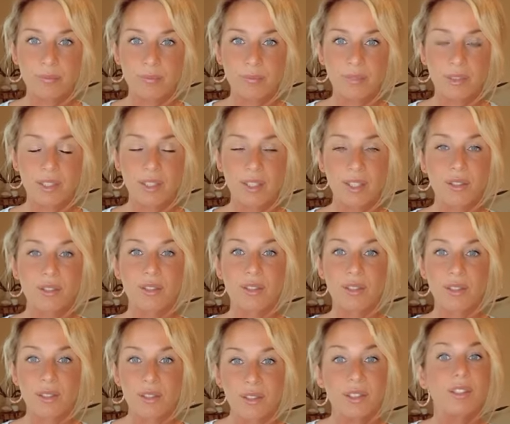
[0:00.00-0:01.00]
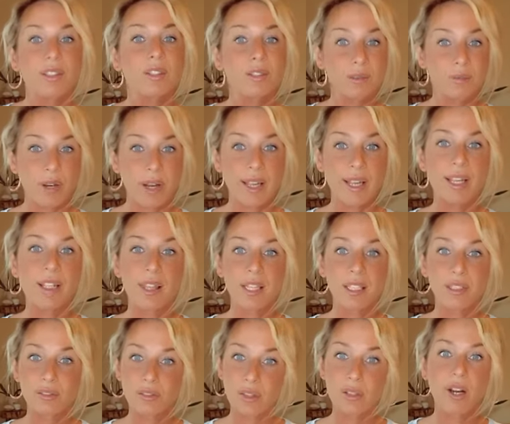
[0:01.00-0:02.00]
Right?
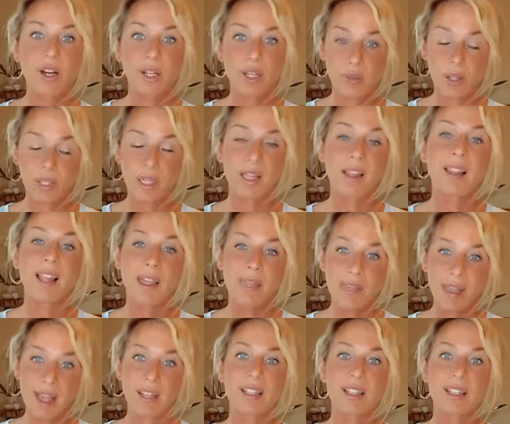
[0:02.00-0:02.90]
Like, are you going to let that